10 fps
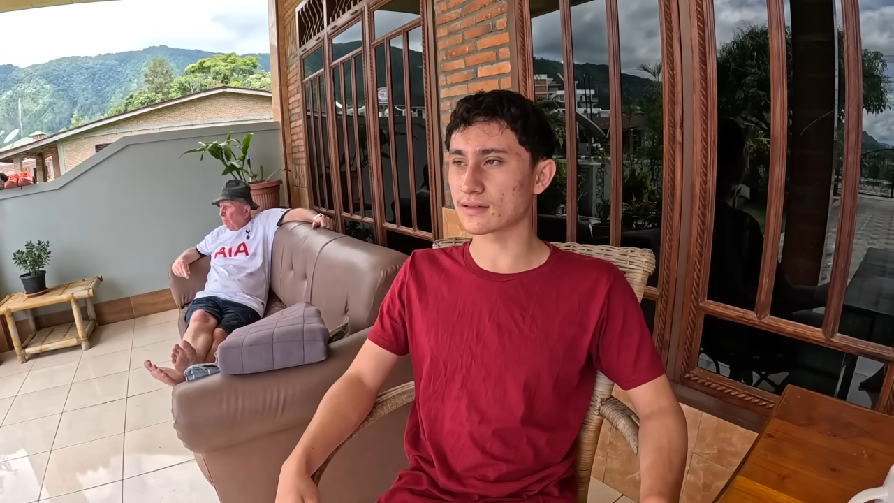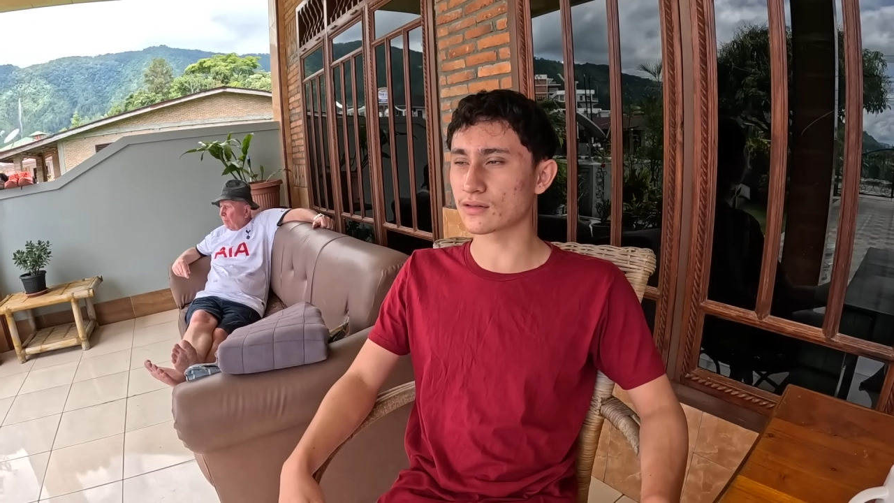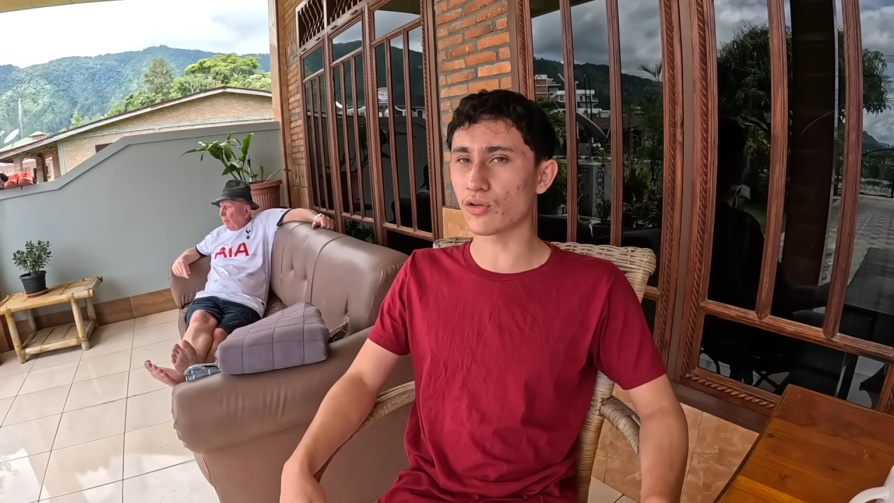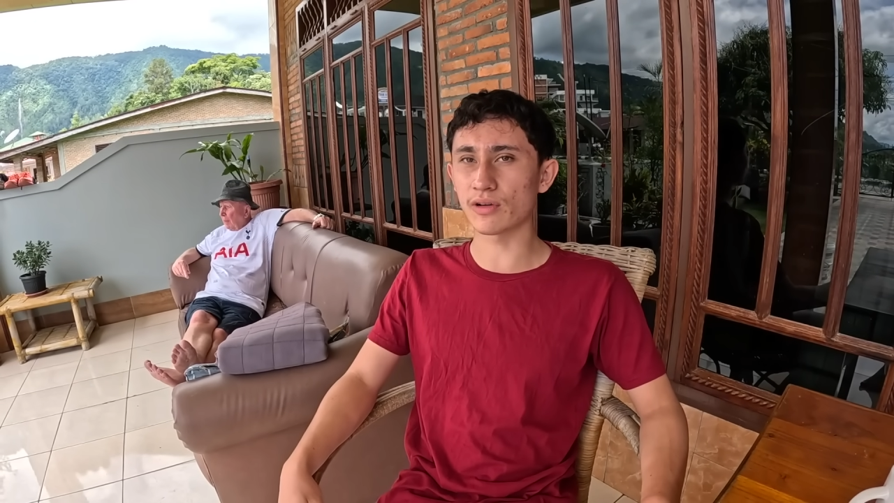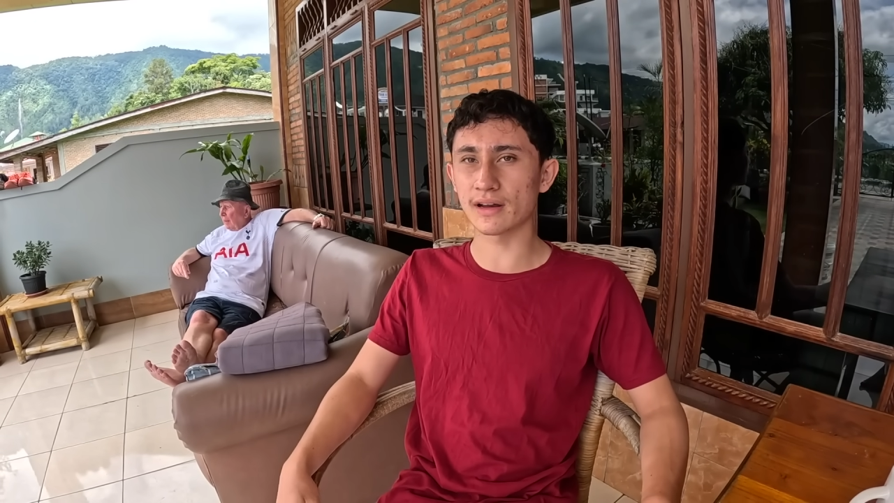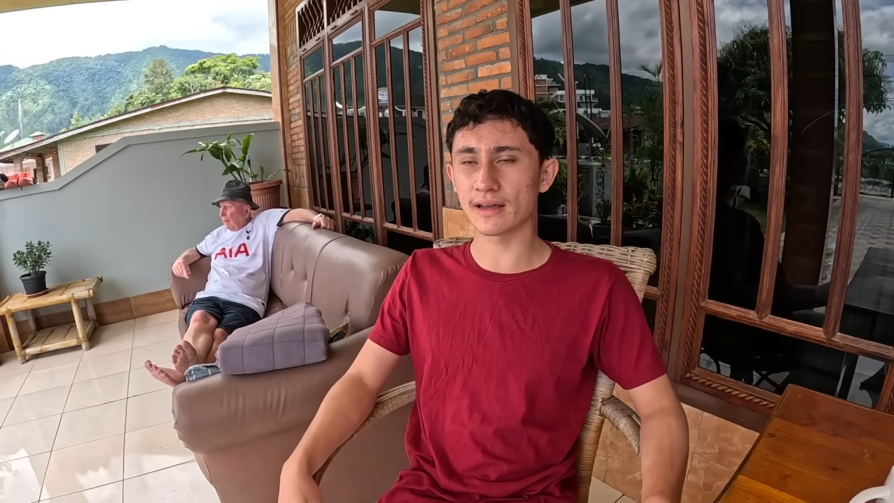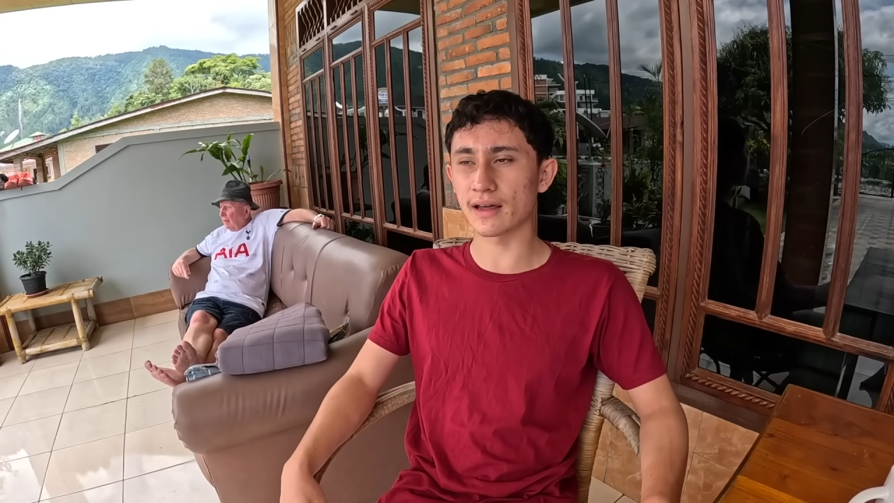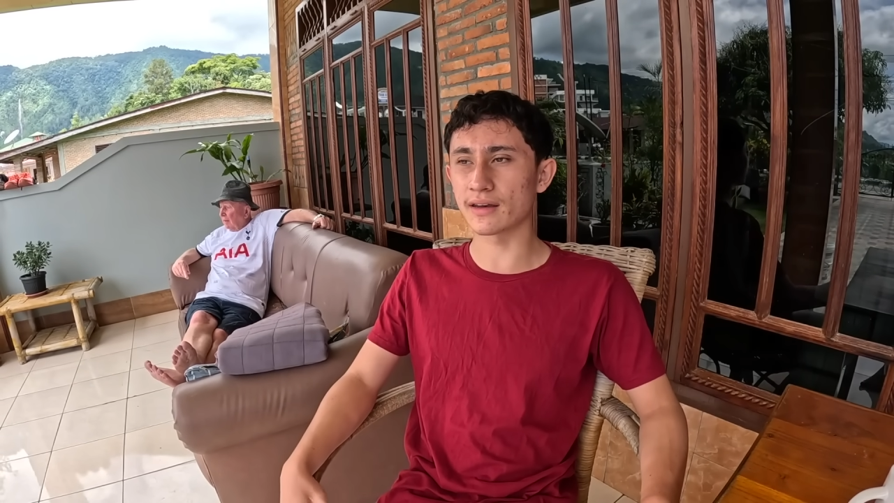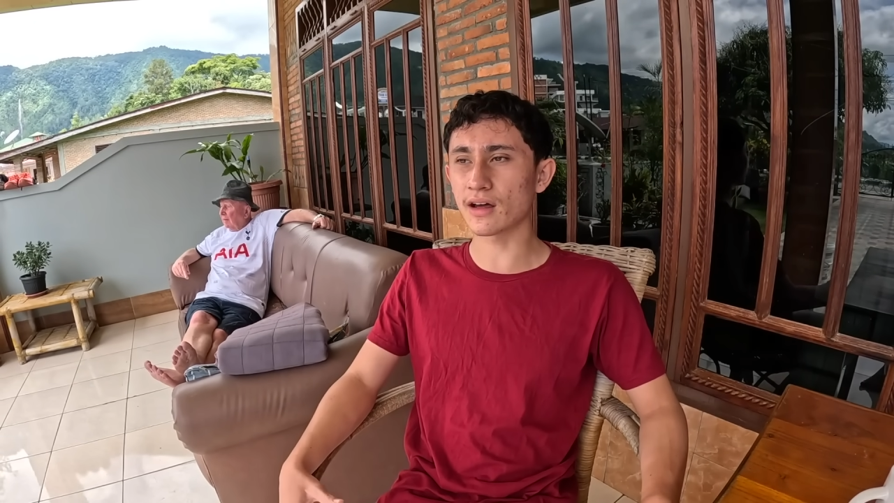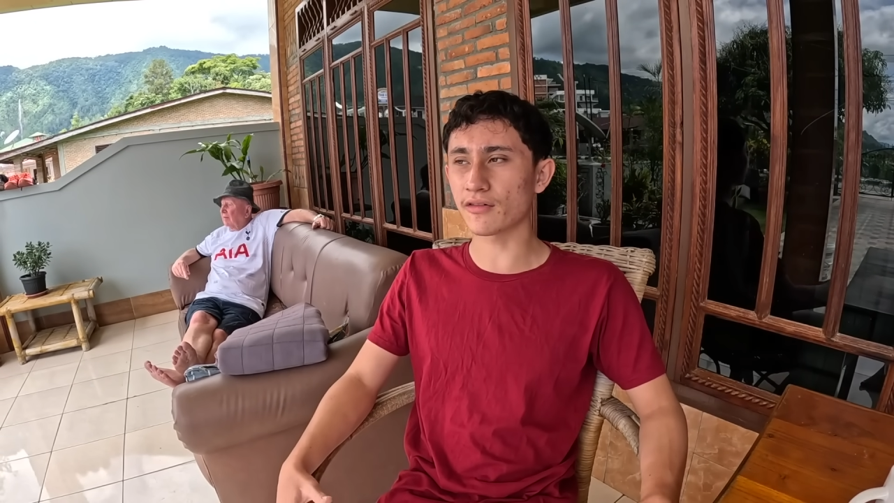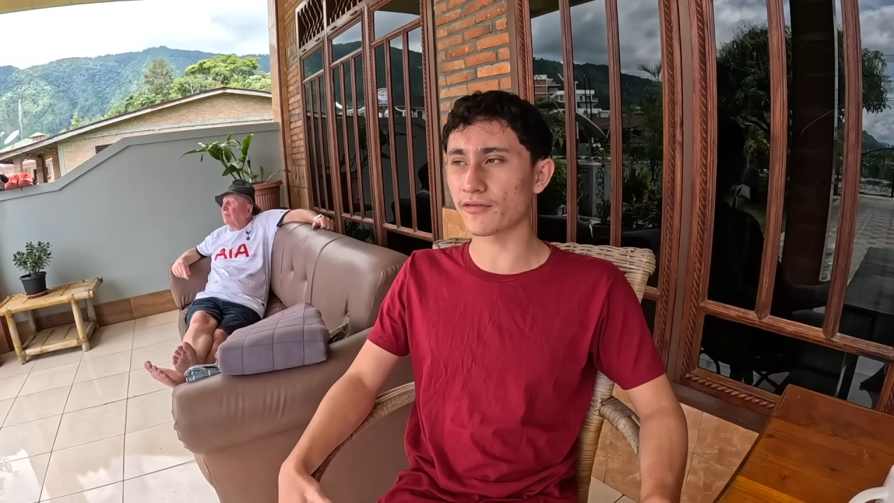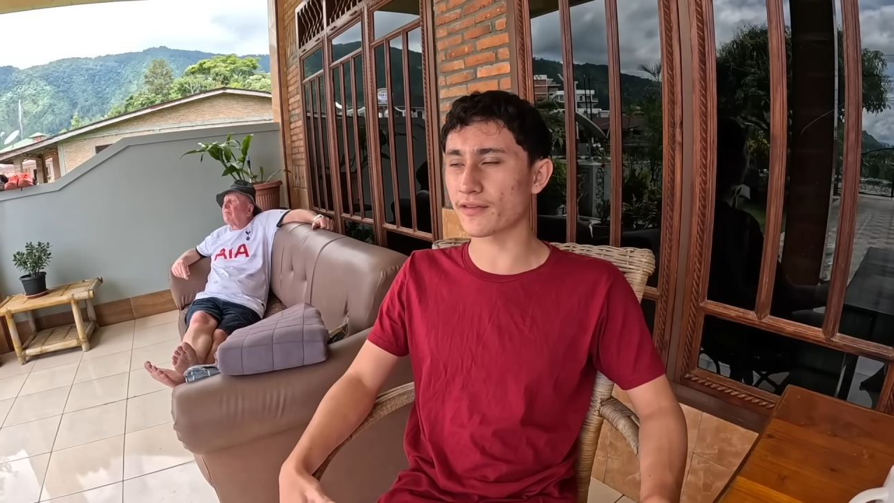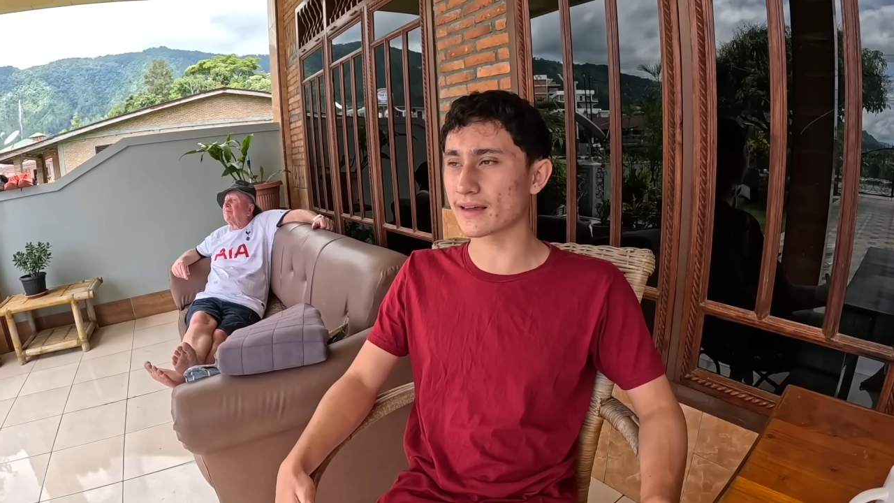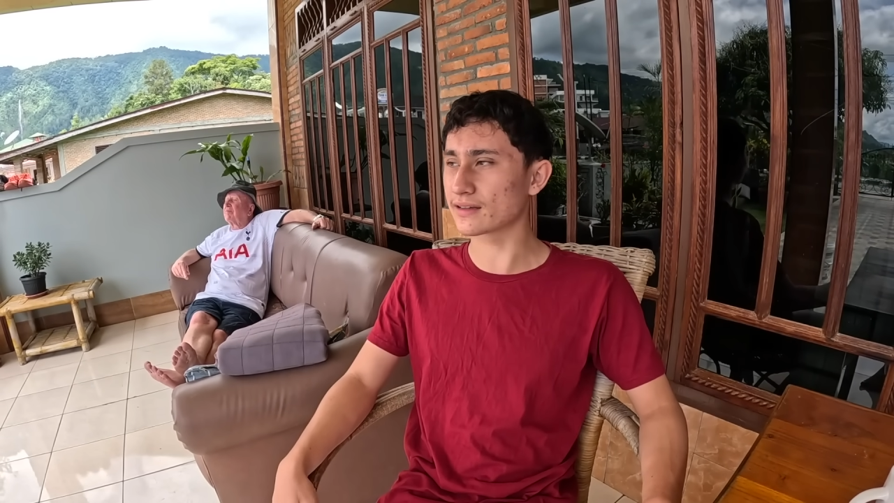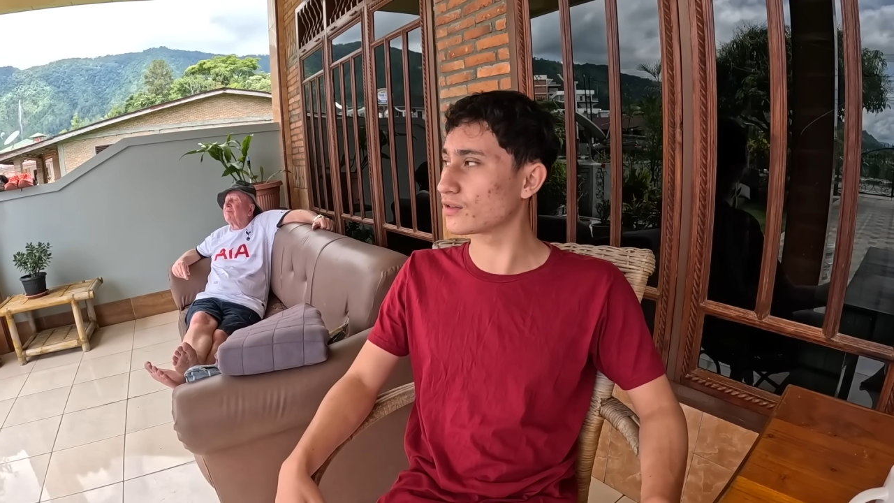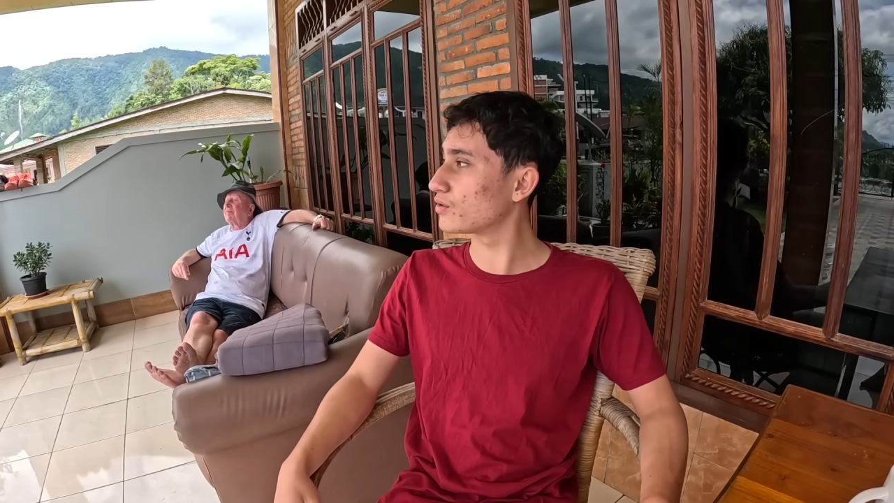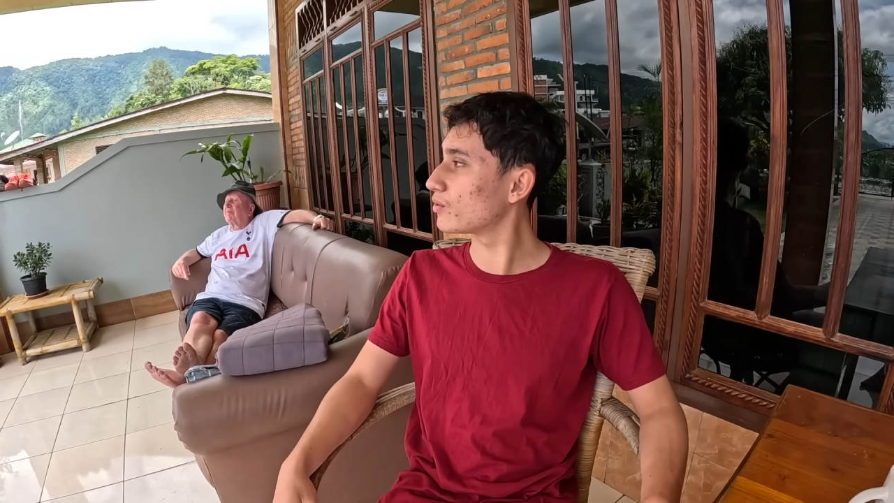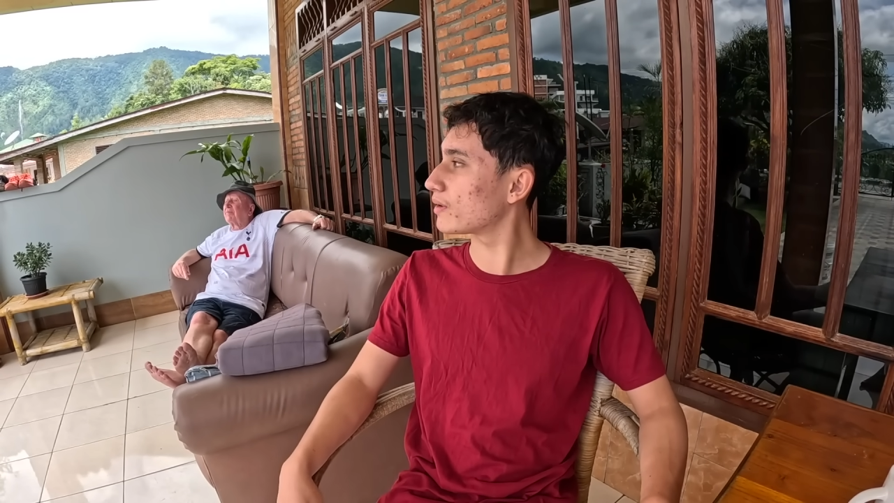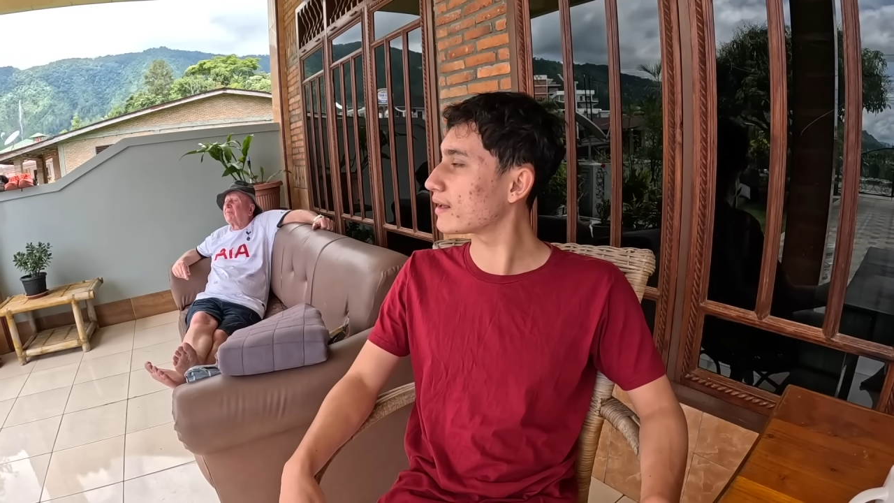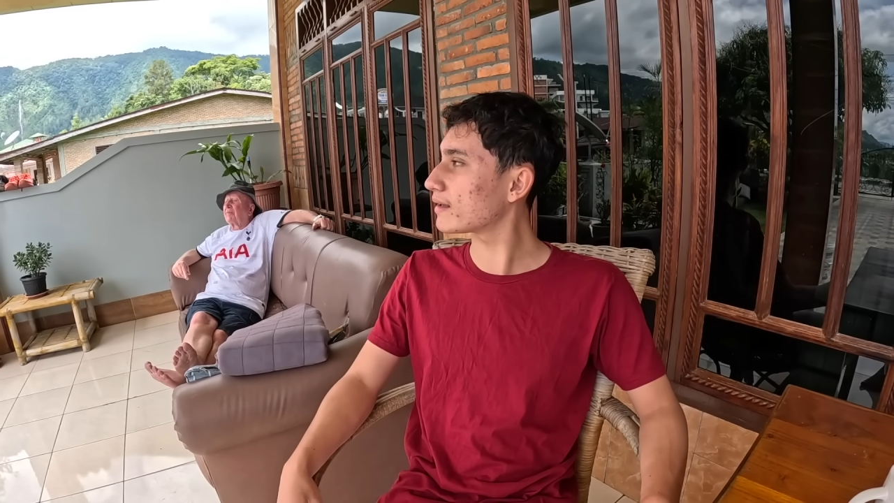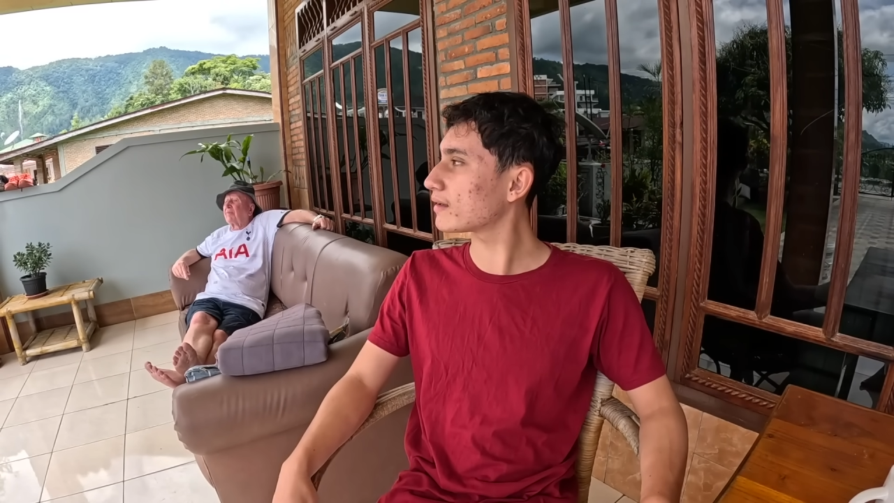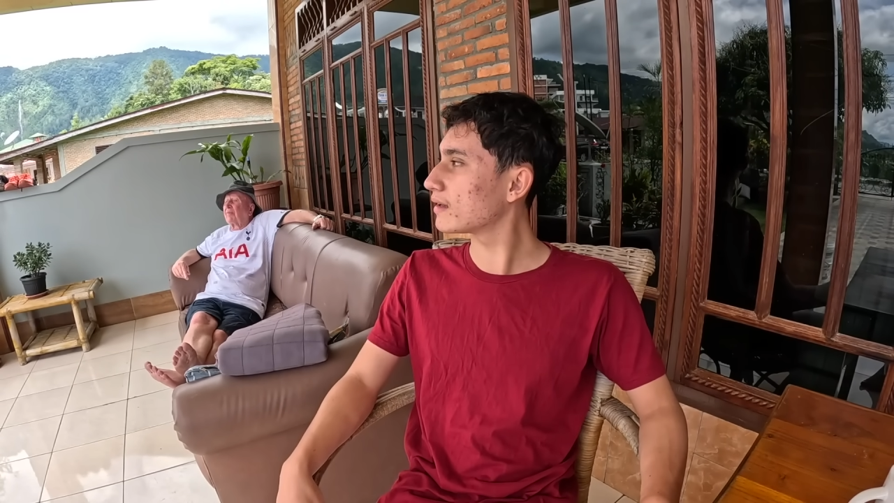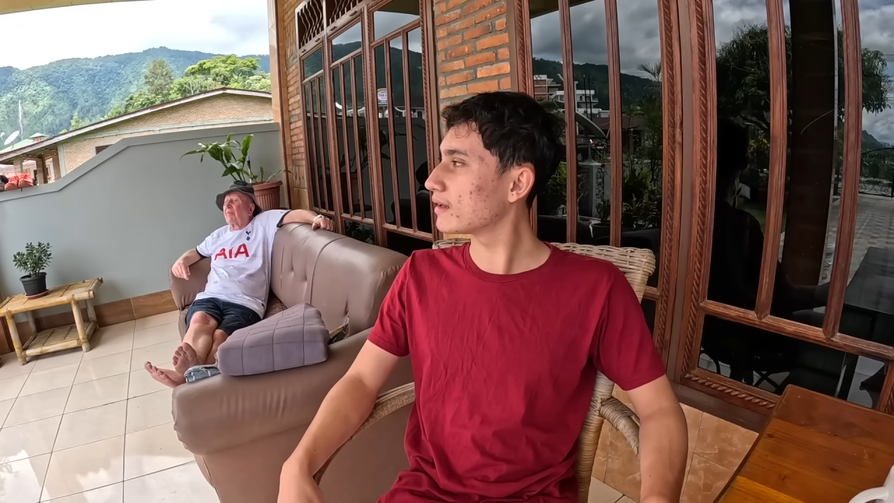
Not really enough things to do here.